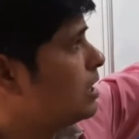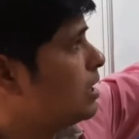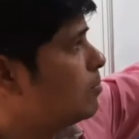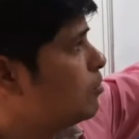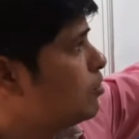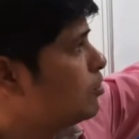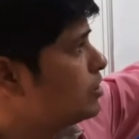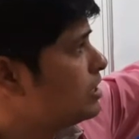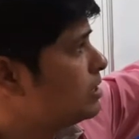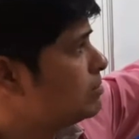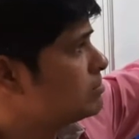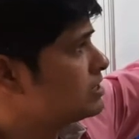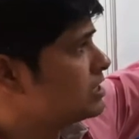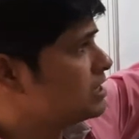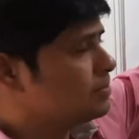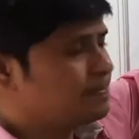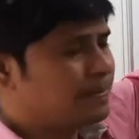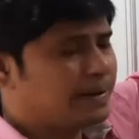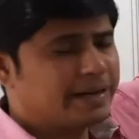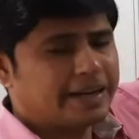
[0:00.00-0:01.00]
Ammonium
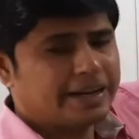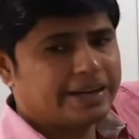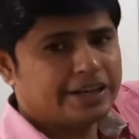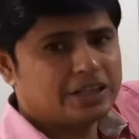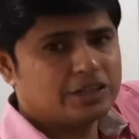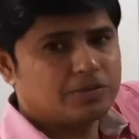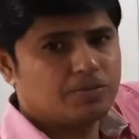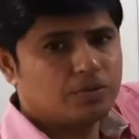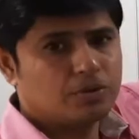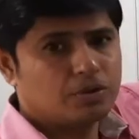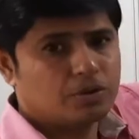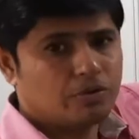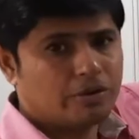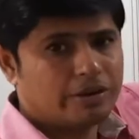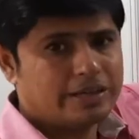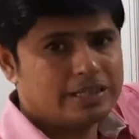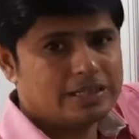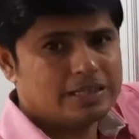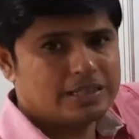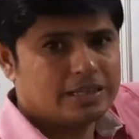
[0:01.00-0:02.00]
sulfate, NH4
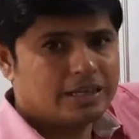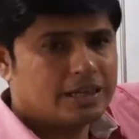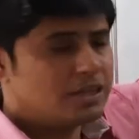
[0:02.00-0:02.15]
twice,